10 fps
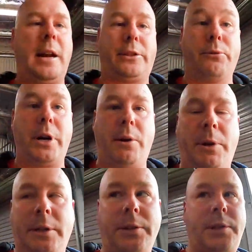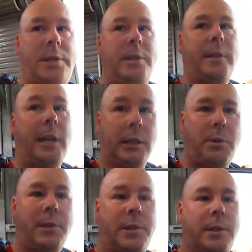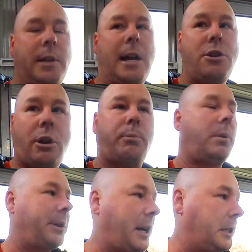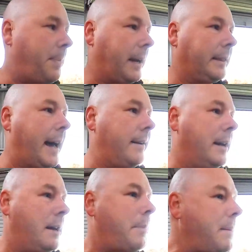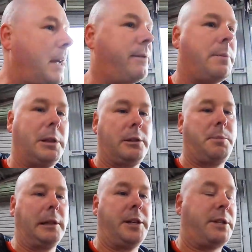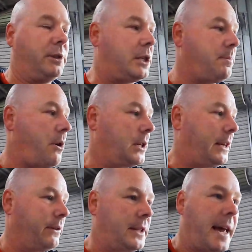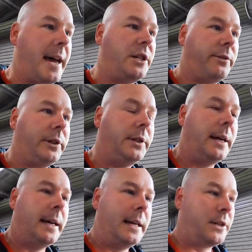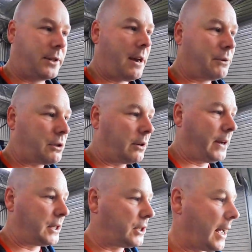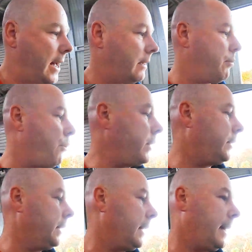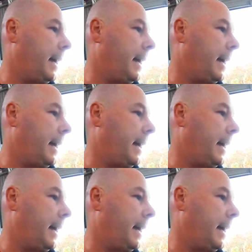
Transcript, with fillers: at the rear wheels, kilowatts, and you could probably expect that maybe even a little bit less for this motor given the age of it. So that was sort of our starting point.